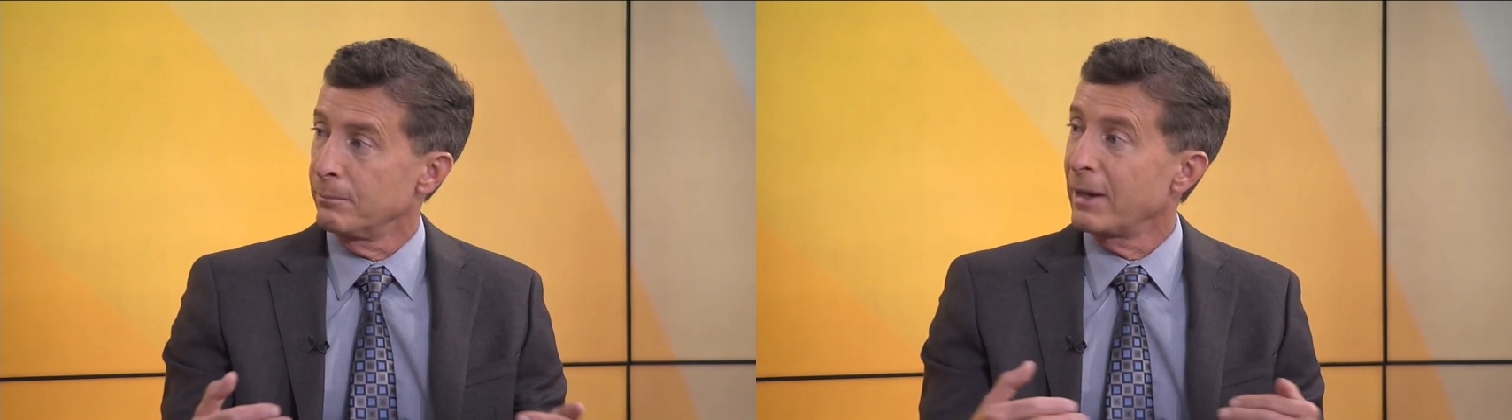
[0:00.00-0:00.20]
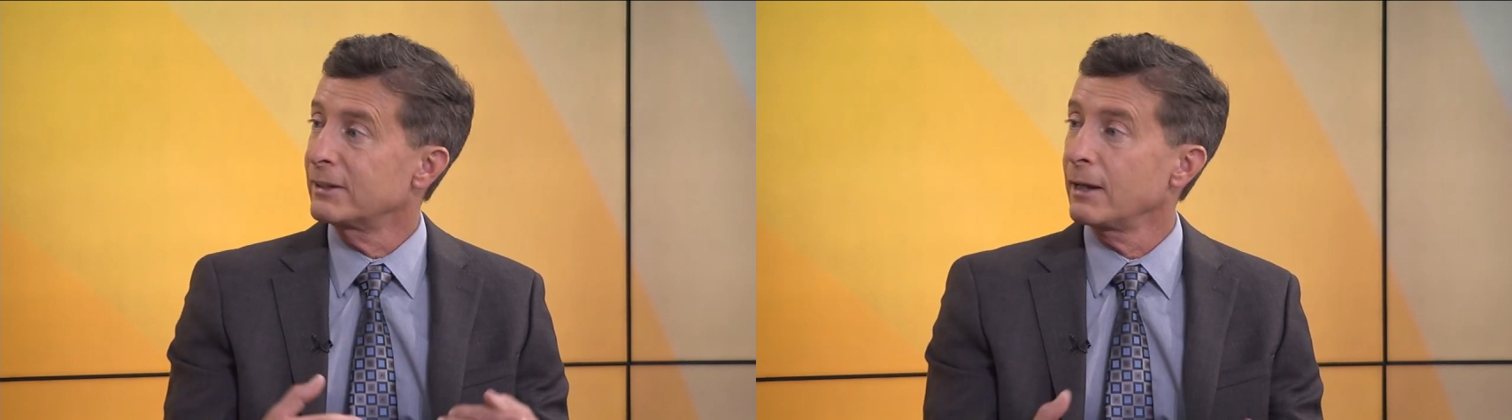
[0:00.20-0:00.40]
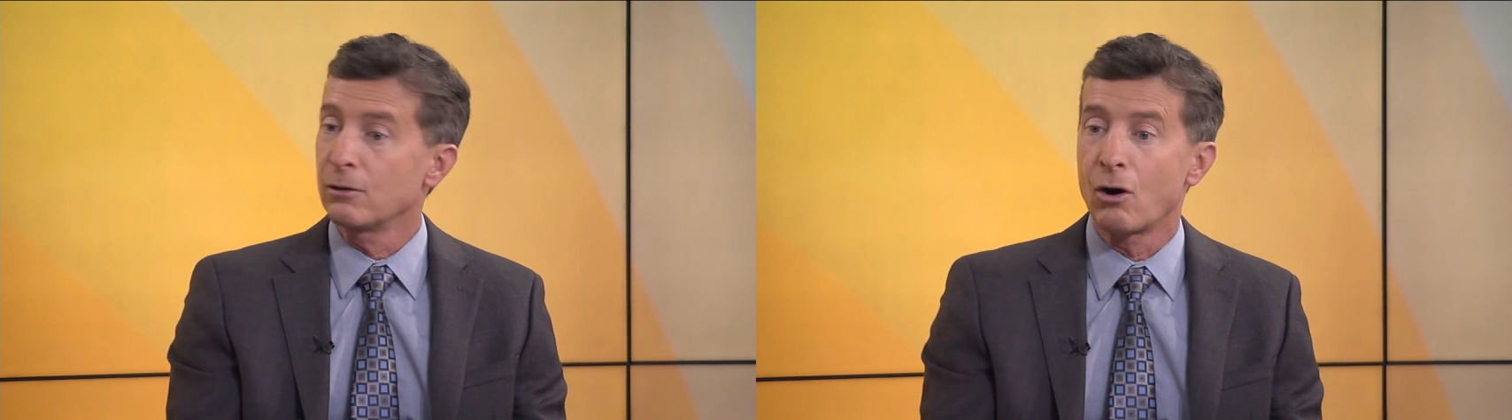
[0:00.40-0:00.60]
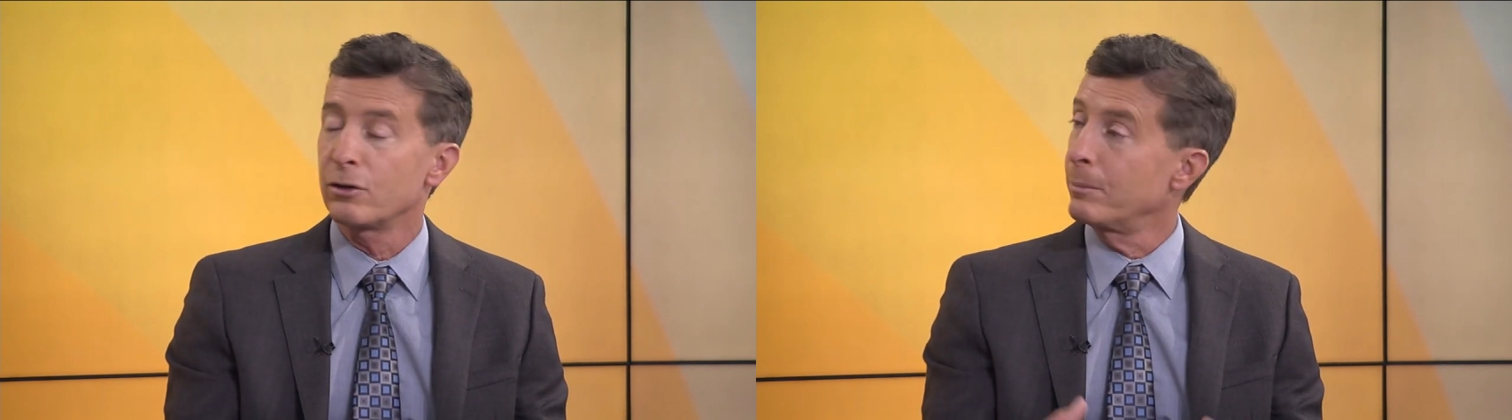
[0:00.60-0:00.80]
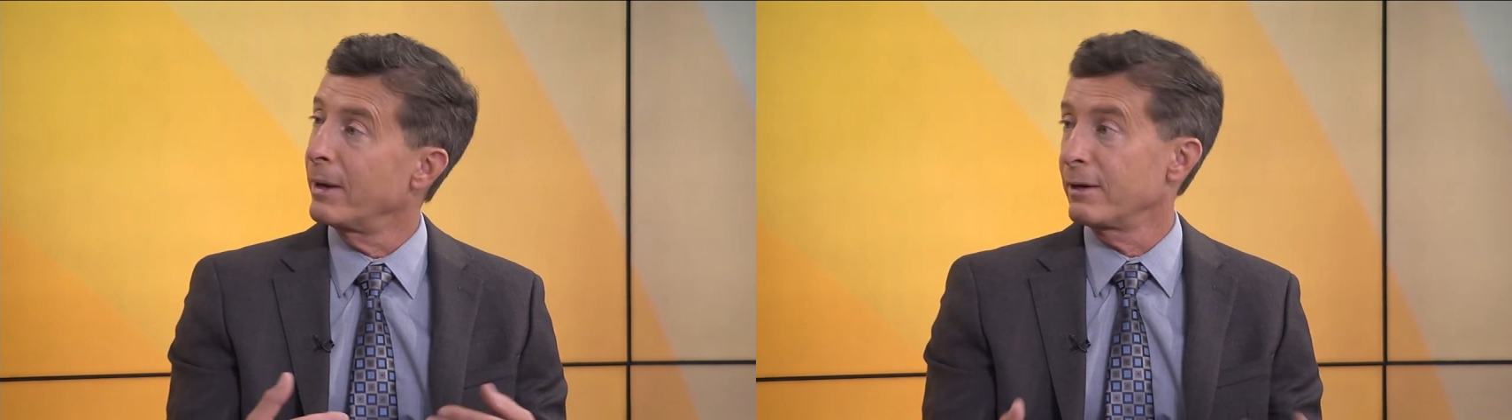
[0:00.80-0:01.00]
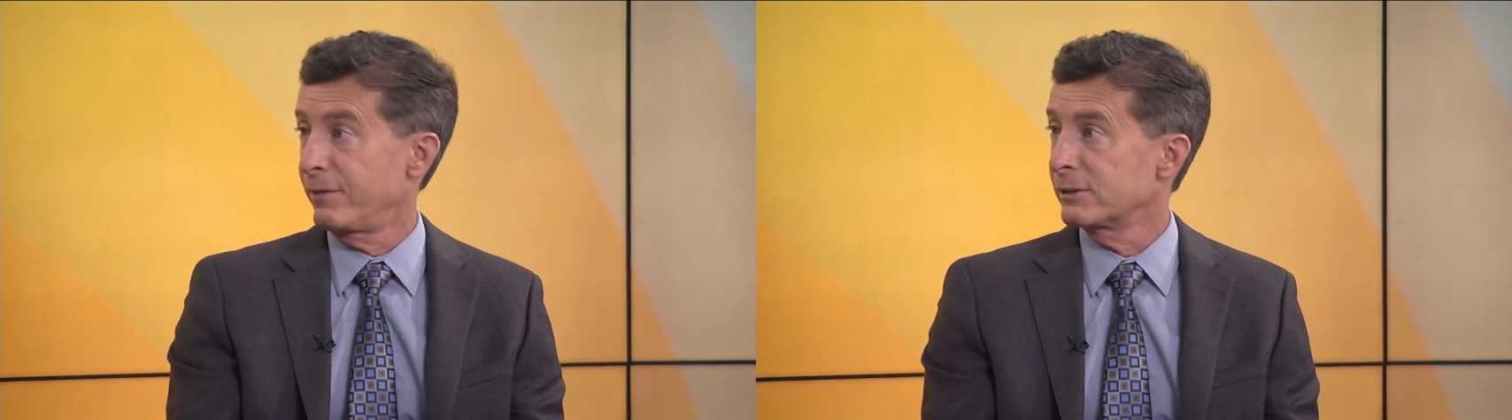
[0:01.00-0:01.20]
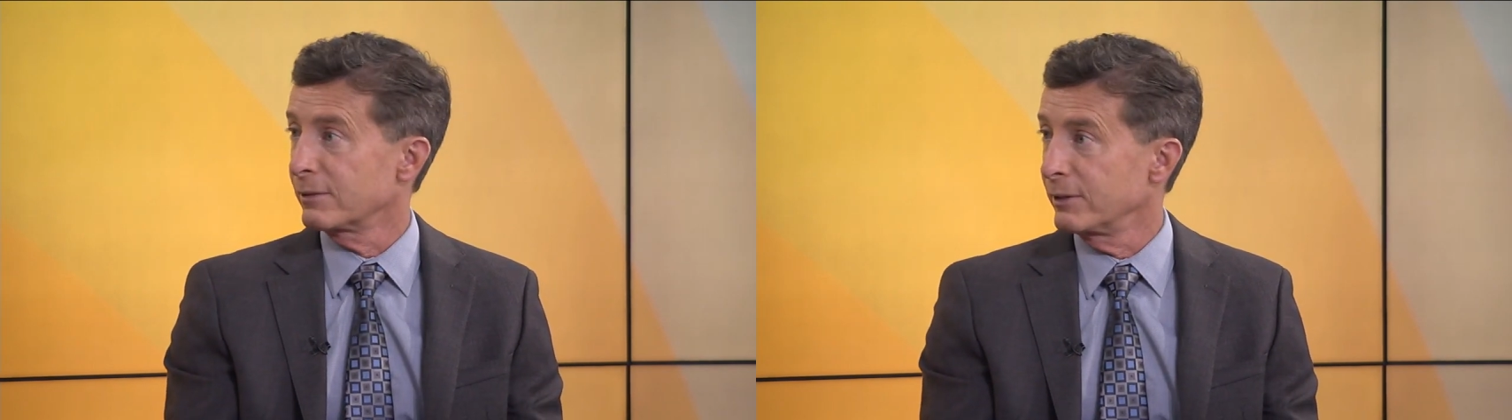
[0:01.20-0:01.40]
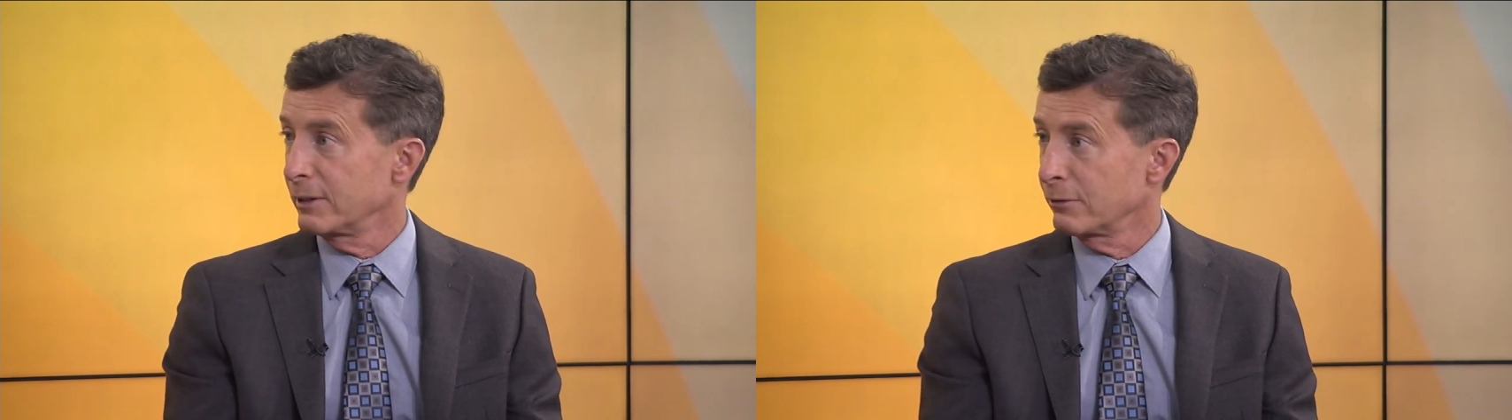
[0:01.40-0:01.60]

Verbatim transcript: maintain all the benefits of a knee